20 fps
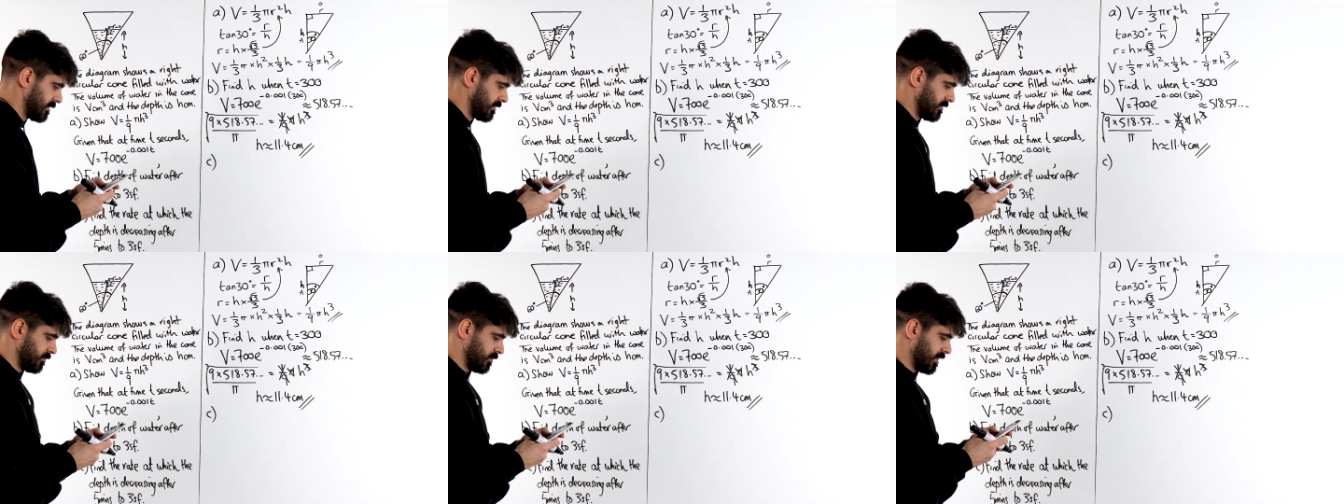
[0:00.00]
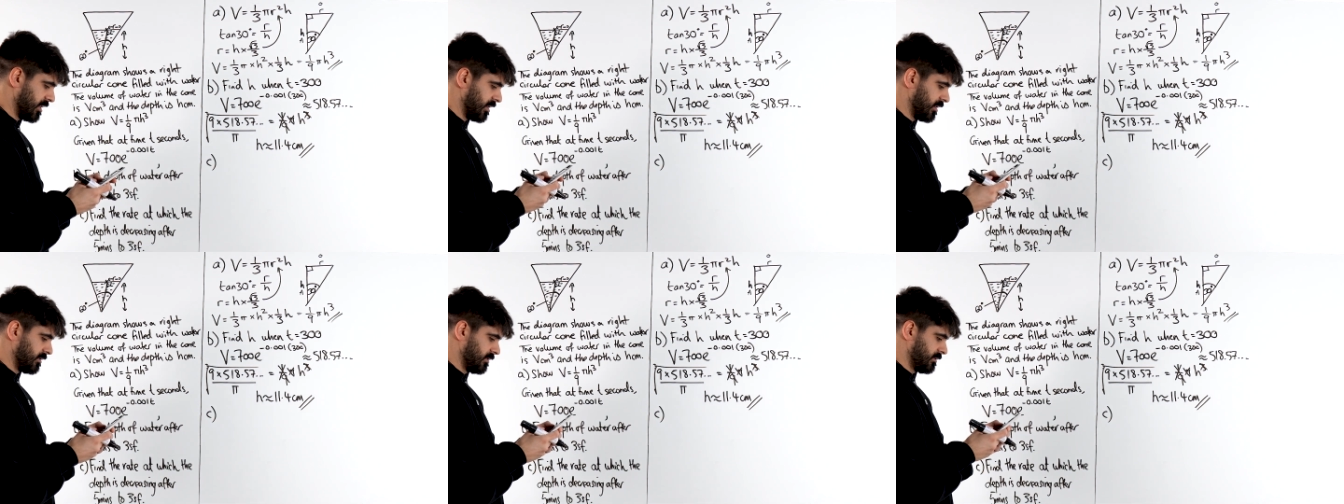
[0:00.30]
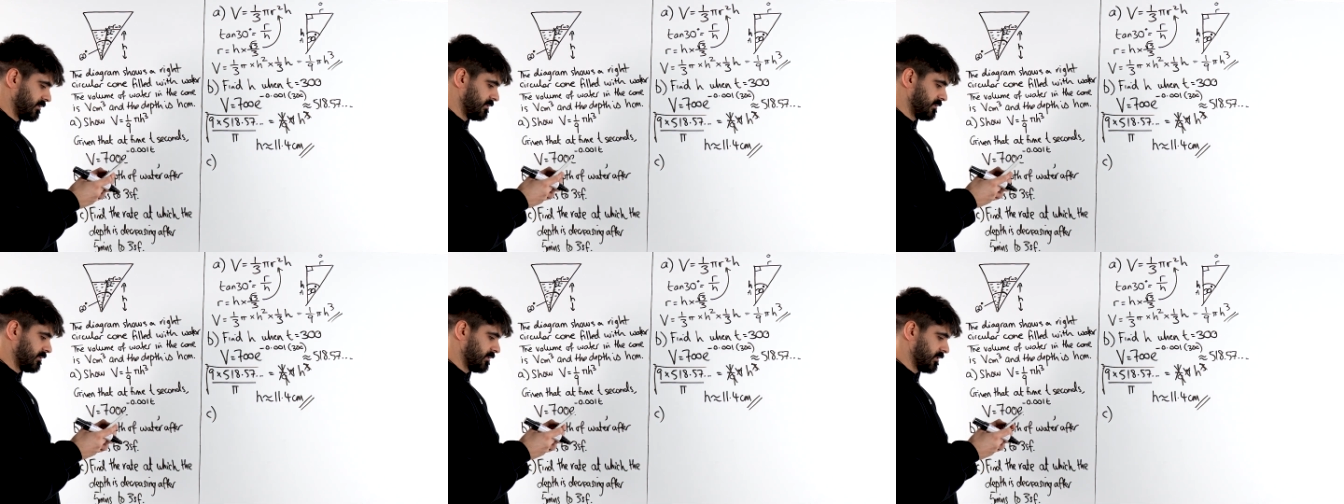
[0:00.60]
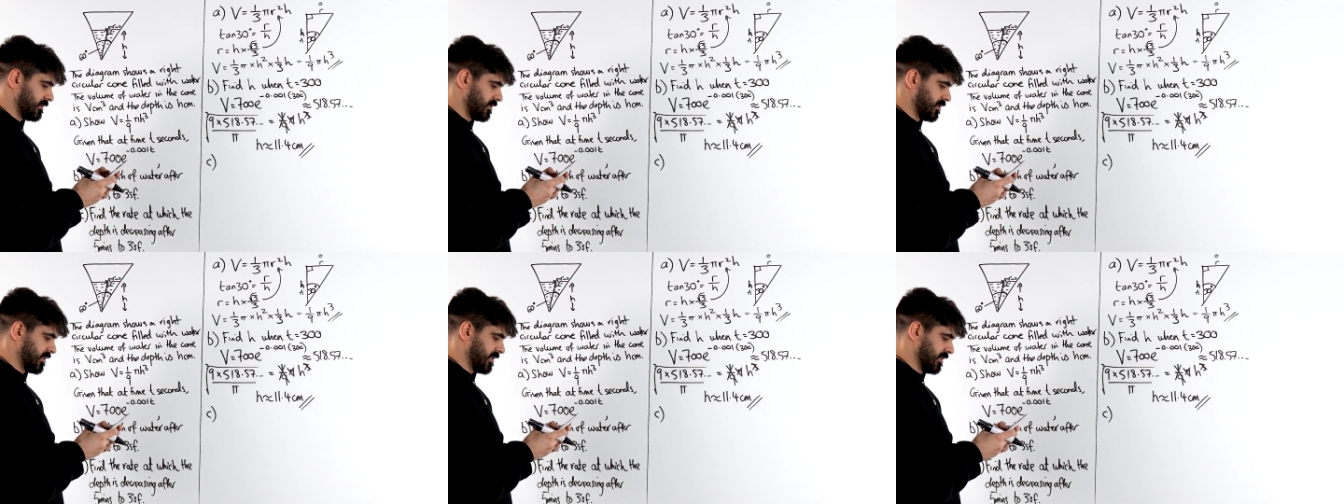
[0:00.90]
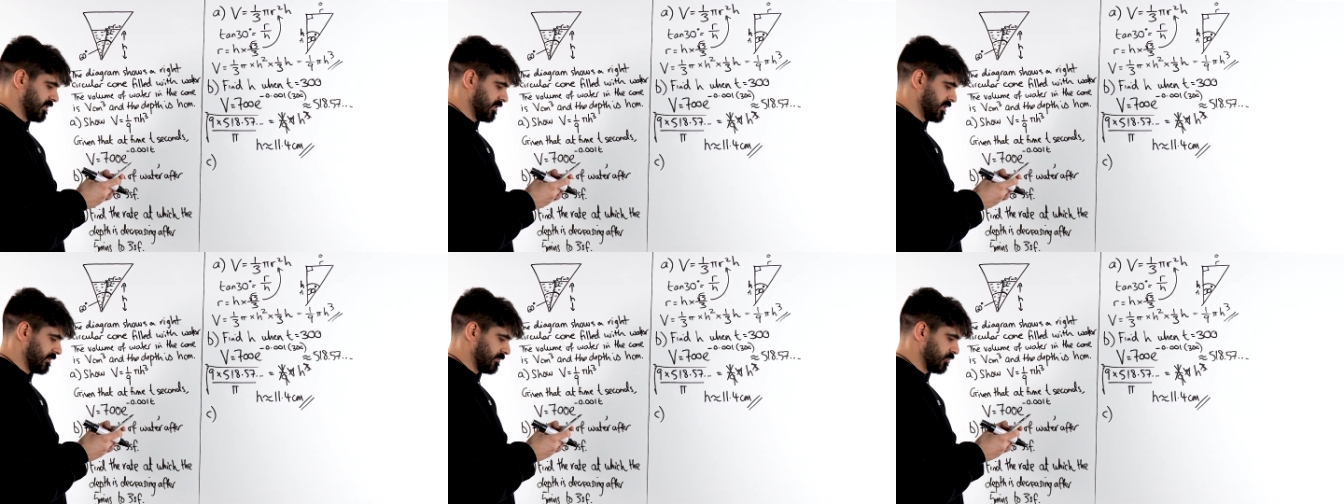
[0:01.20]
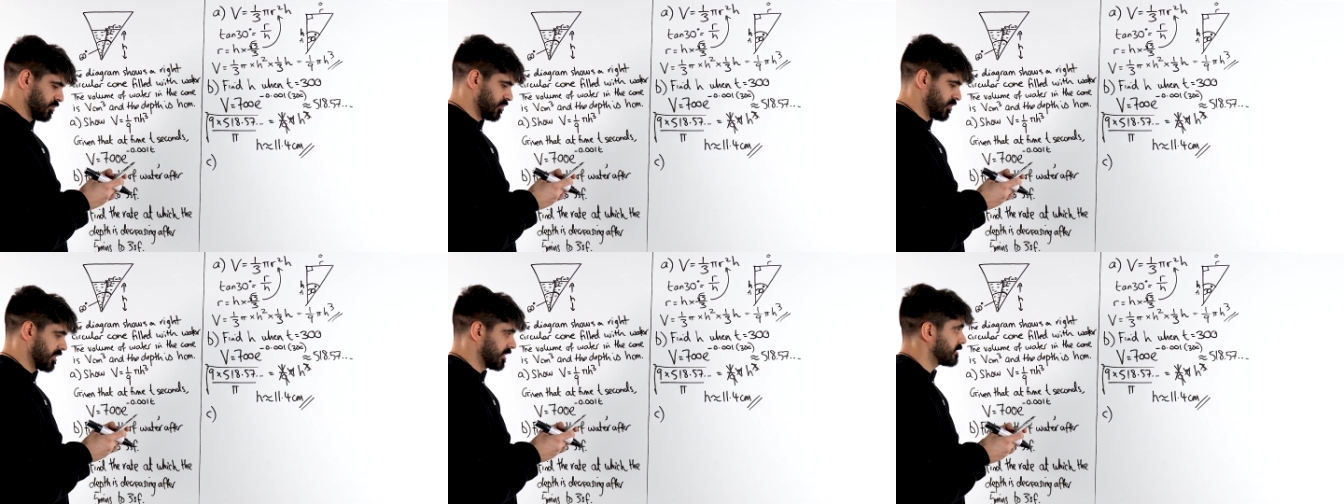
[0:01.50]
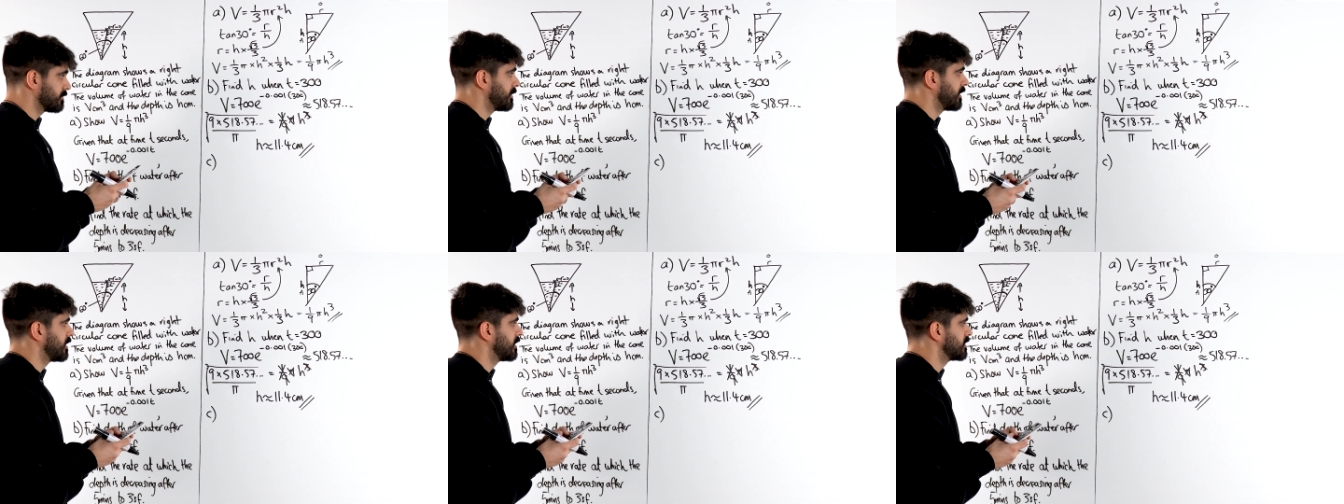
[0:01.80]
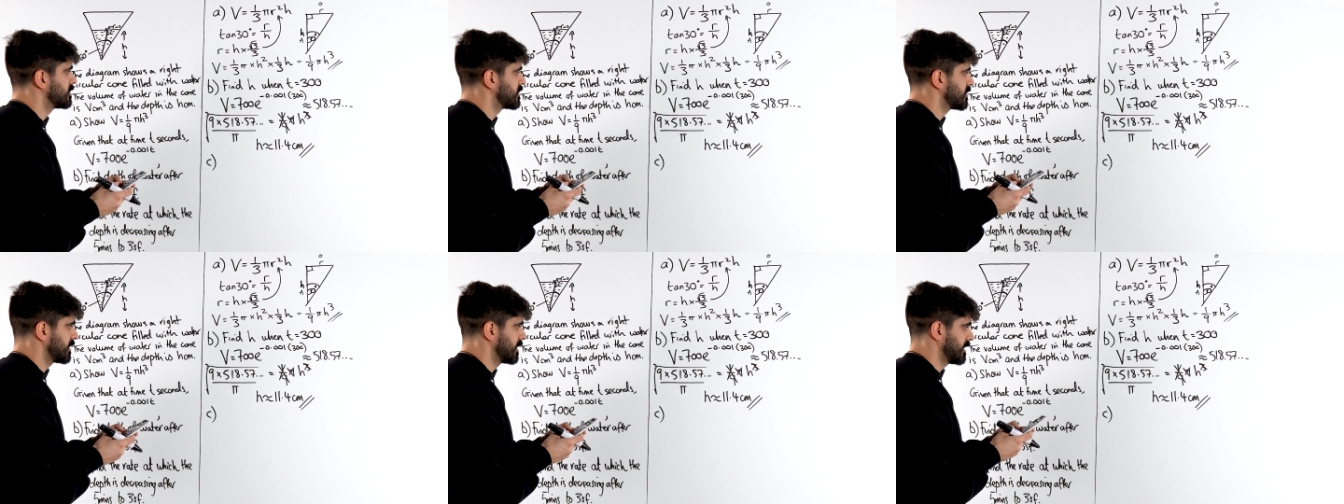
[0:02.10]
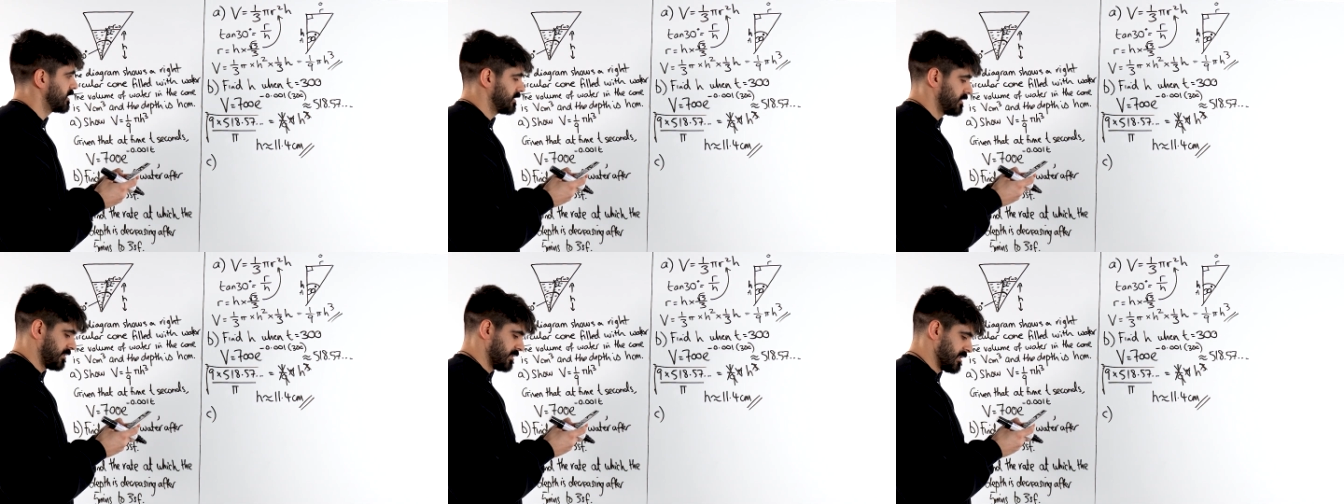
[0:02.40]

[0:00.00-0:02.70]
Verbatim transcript: Well, I just need to double check my answer there.